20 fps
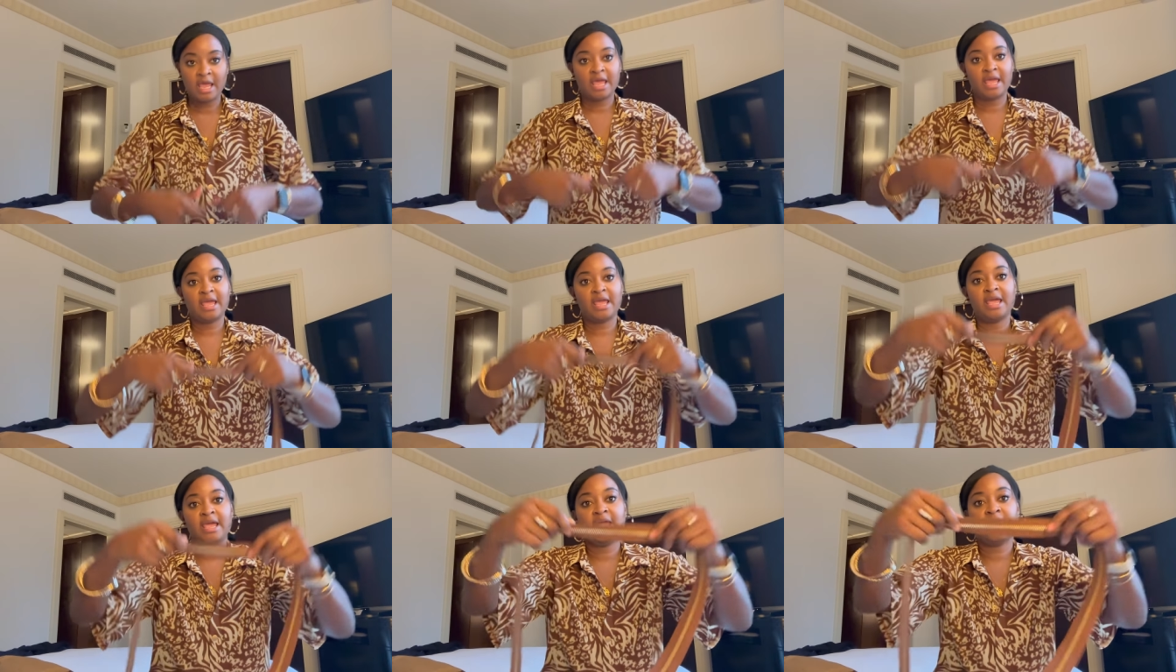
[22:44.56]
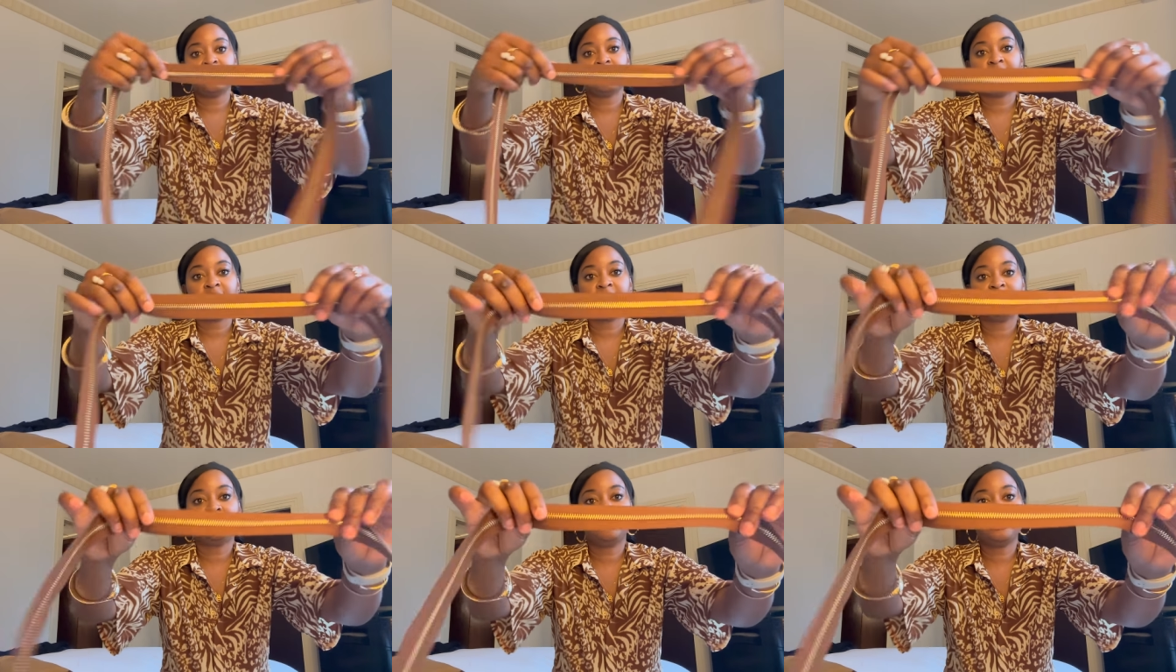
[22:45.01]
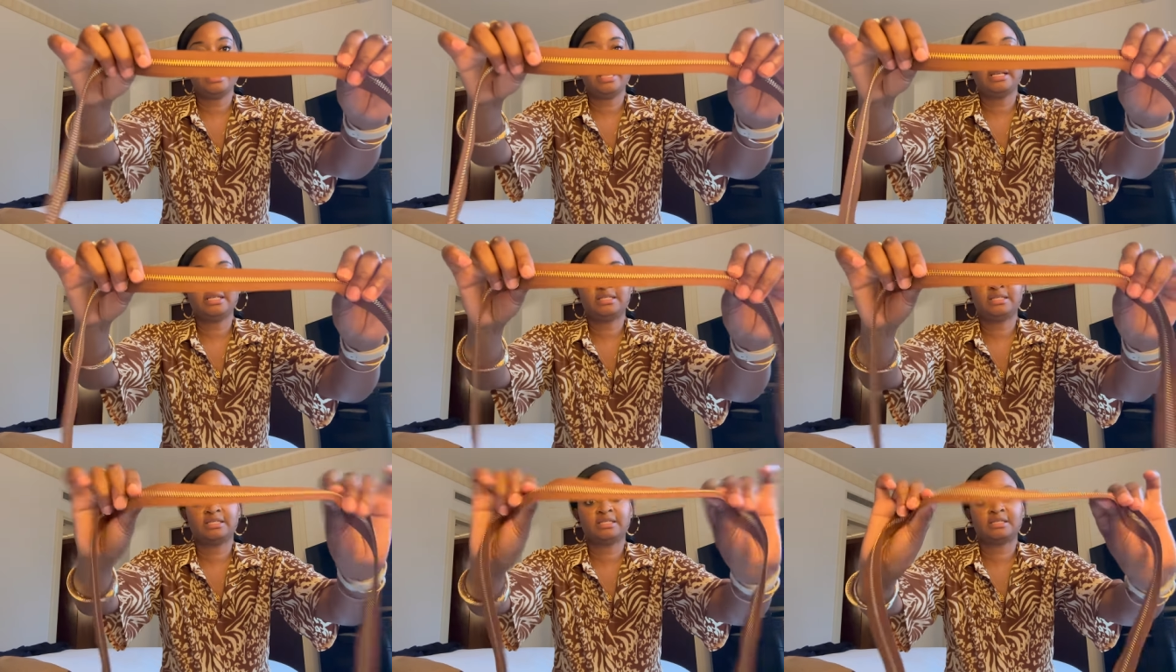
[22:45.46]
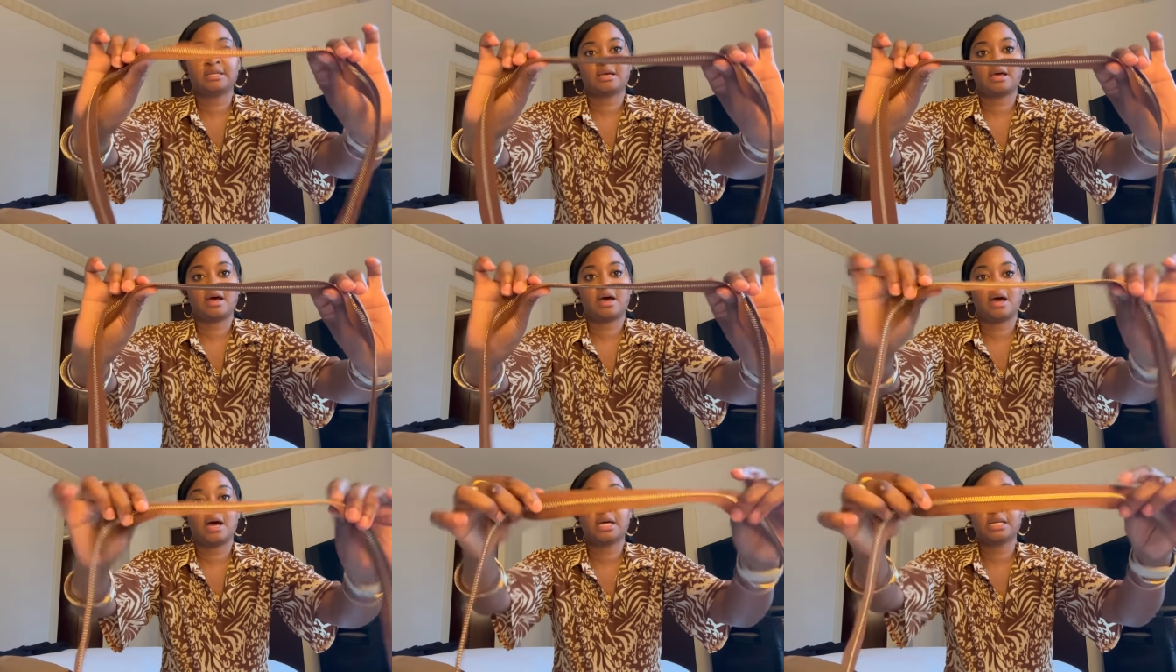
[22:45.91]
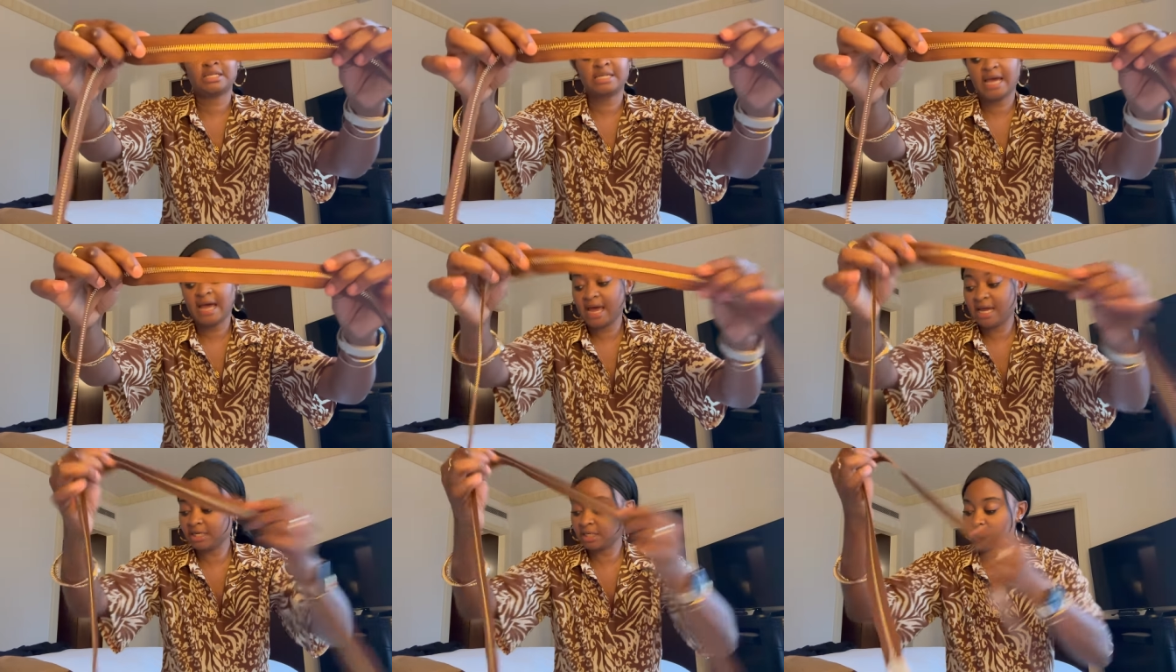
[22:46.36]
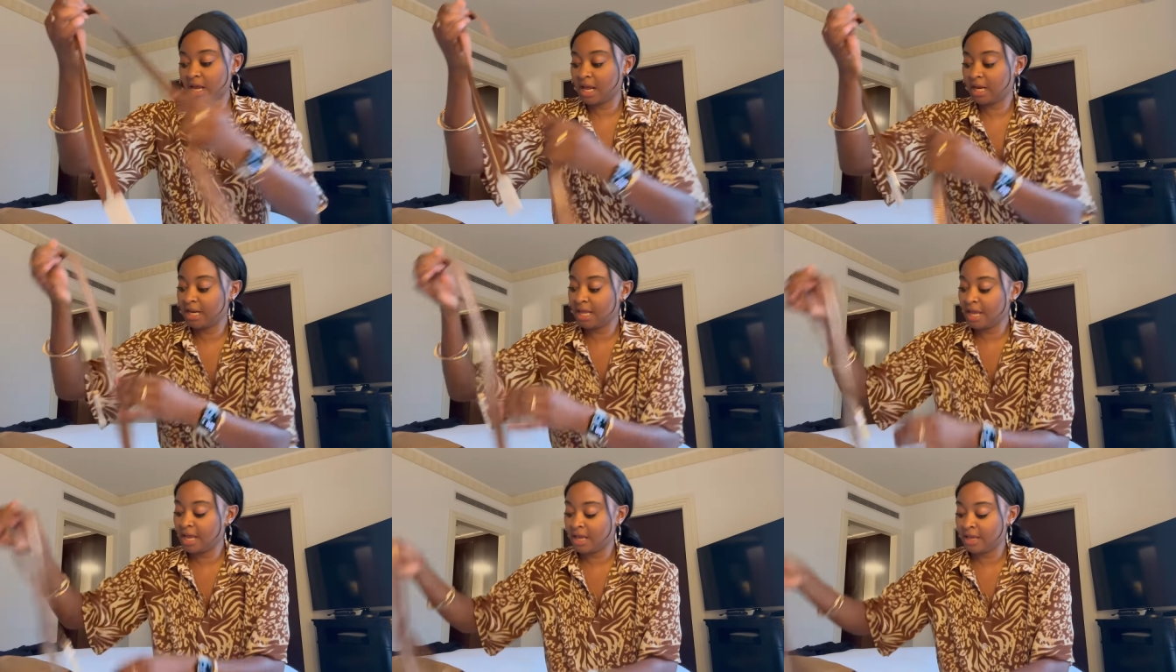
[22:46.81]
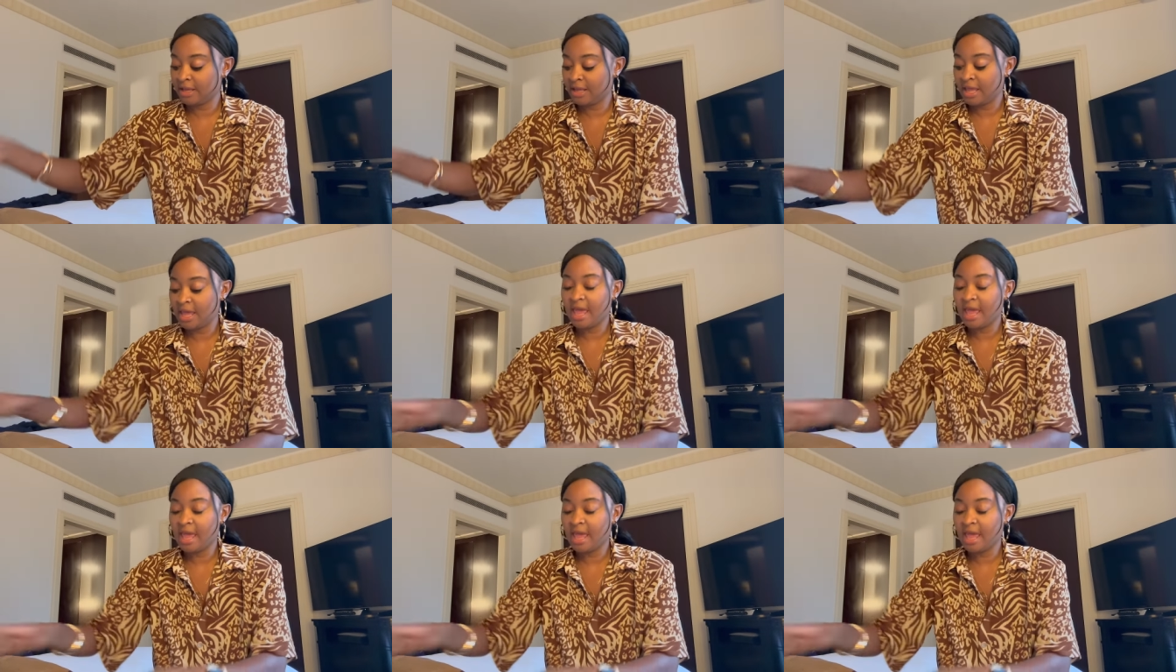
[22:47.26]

in this uh, tan color,